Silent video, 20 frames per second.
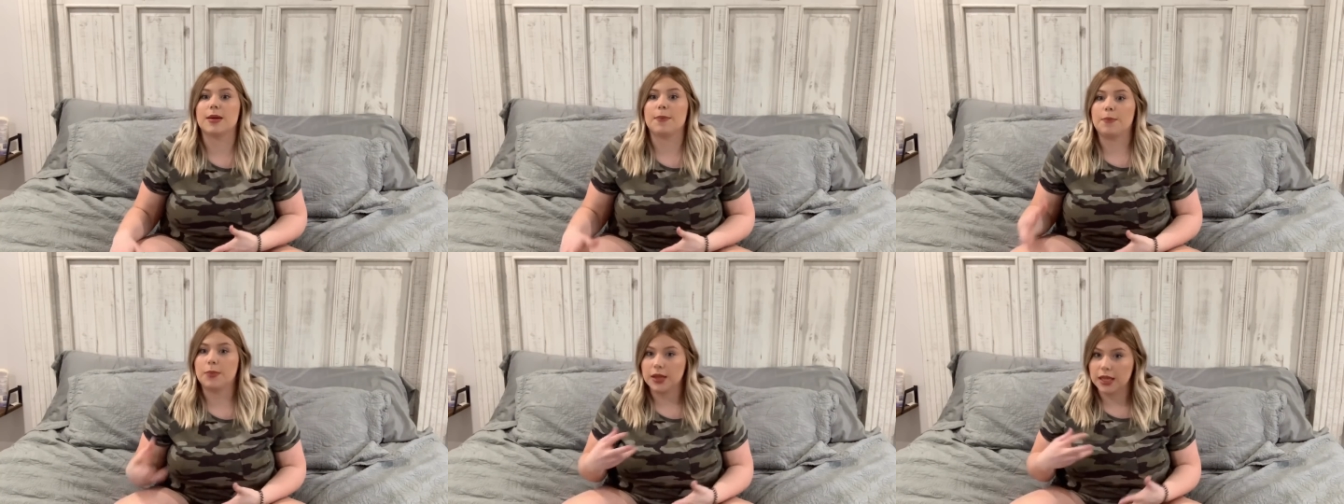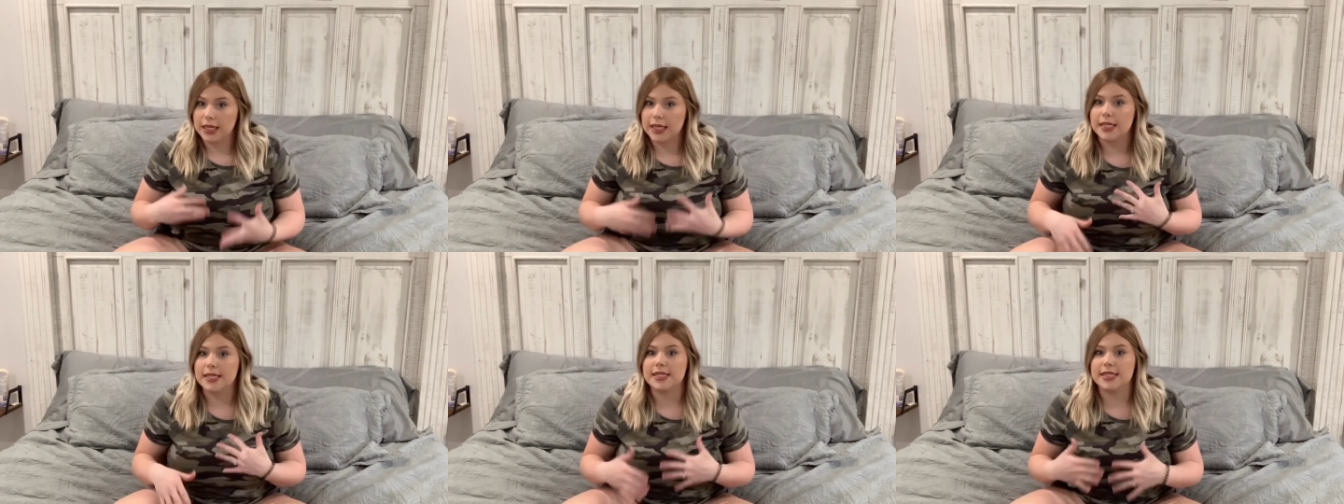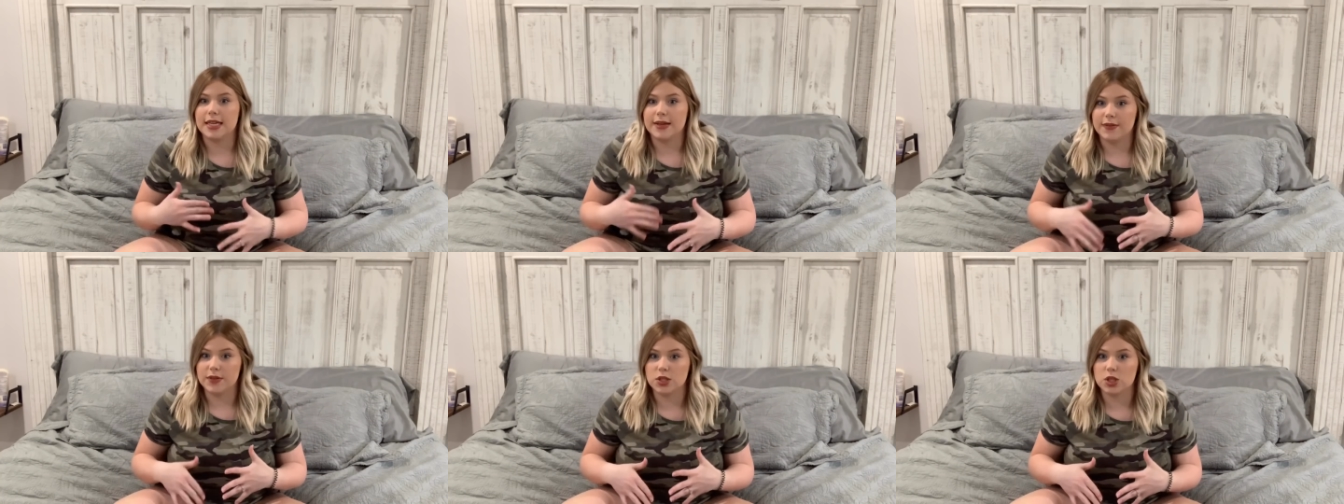please
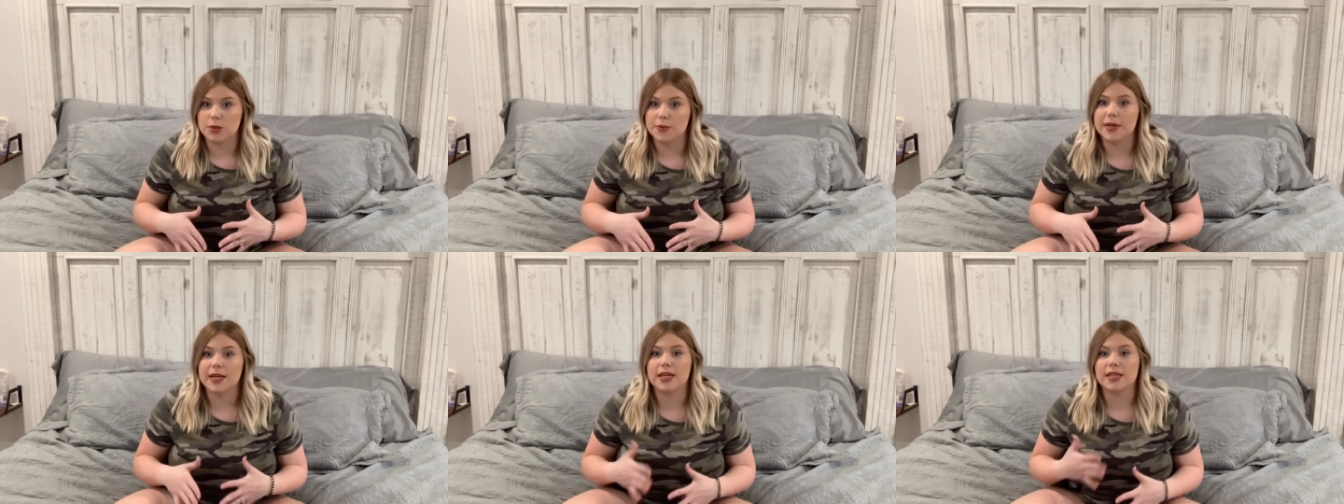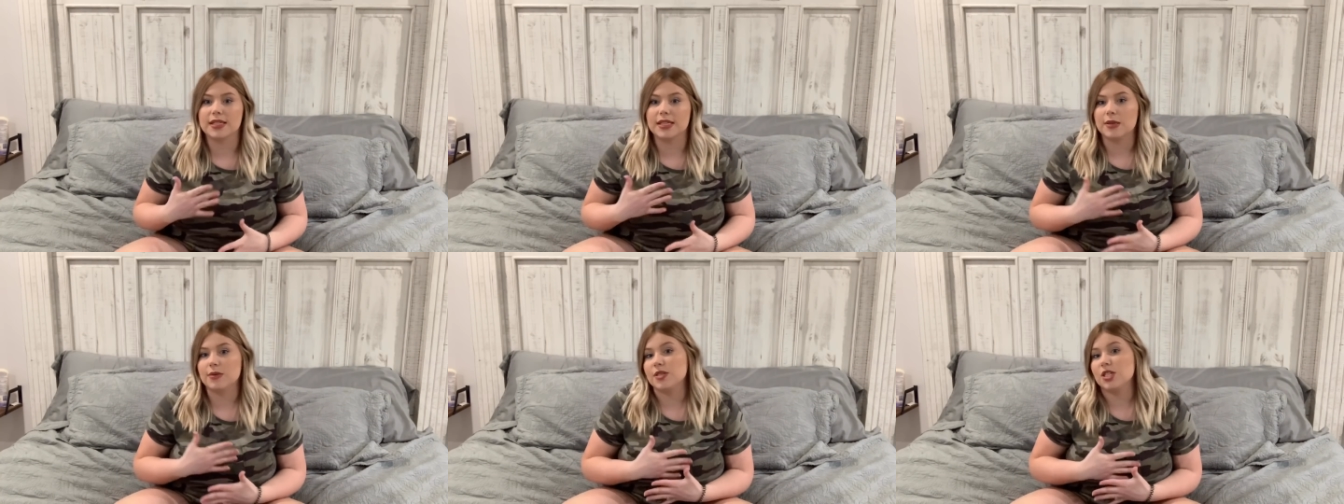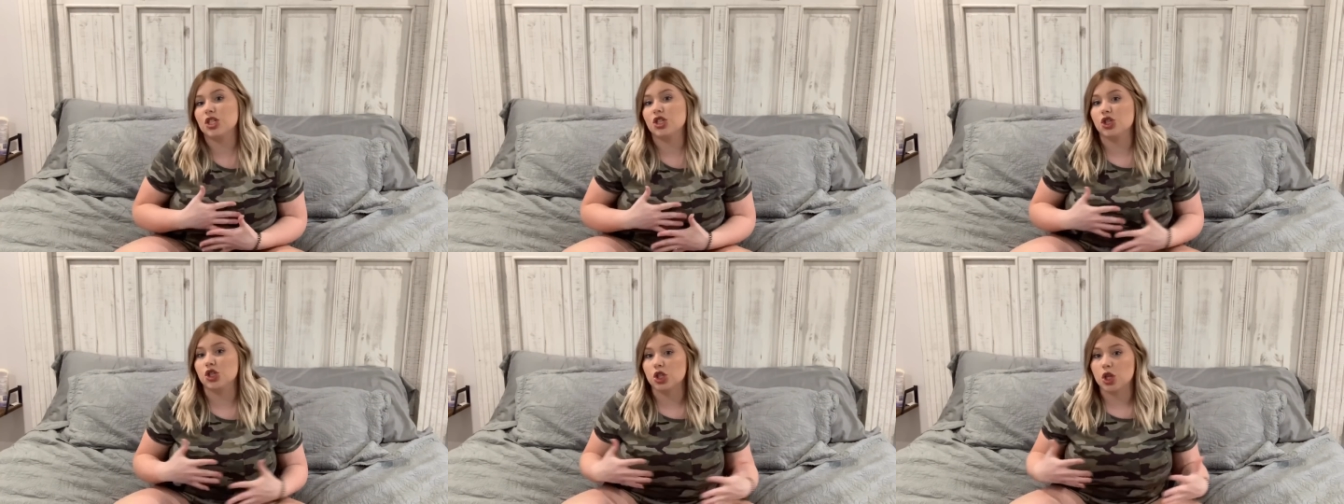give it to me because I was in
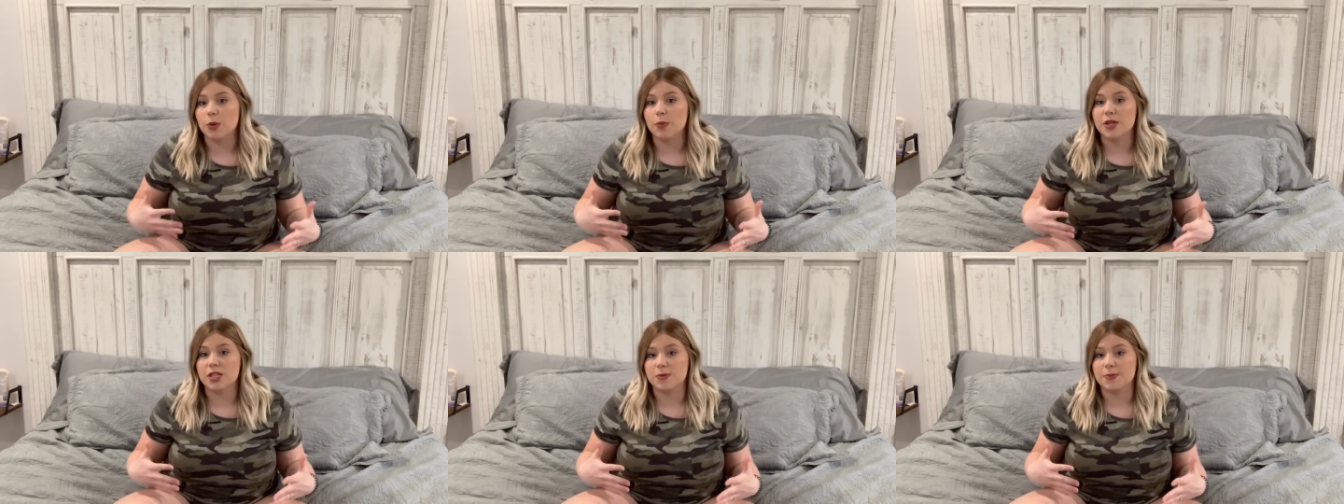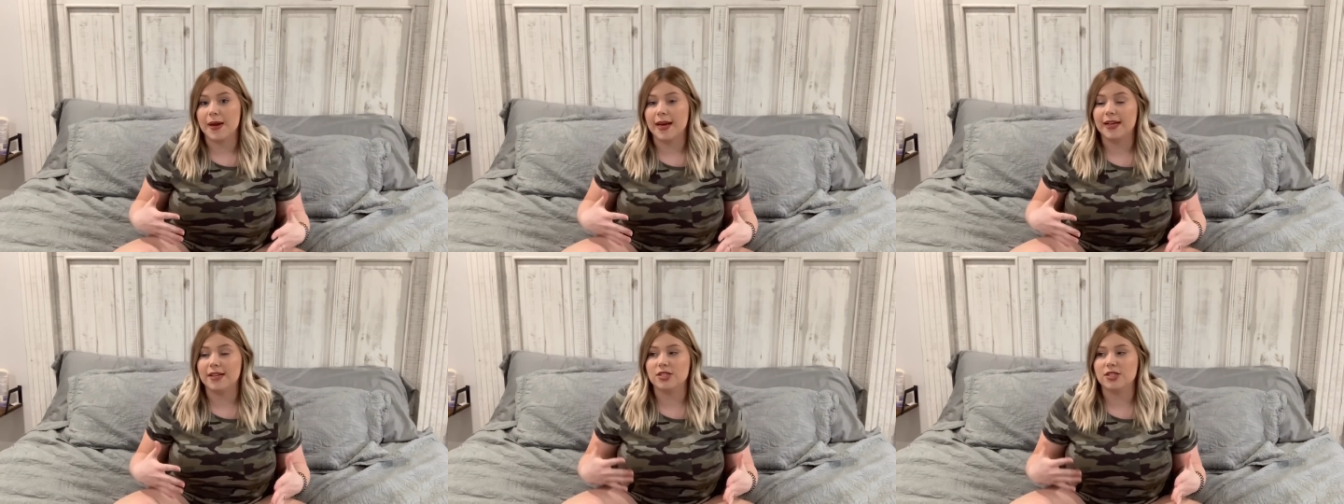so much pain.